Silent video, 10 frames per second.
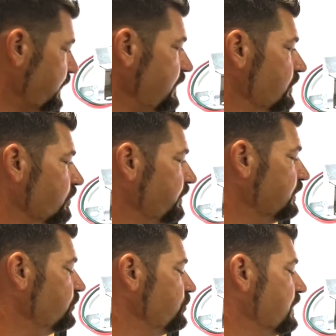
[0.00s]
here
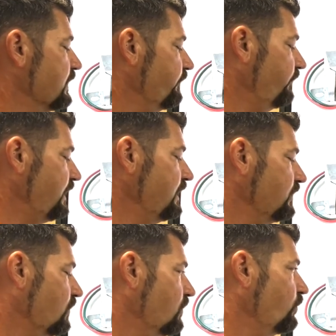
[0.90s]
because you got a fan
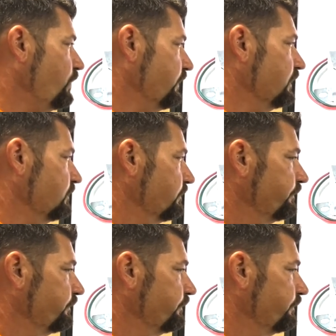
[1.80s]
call with it.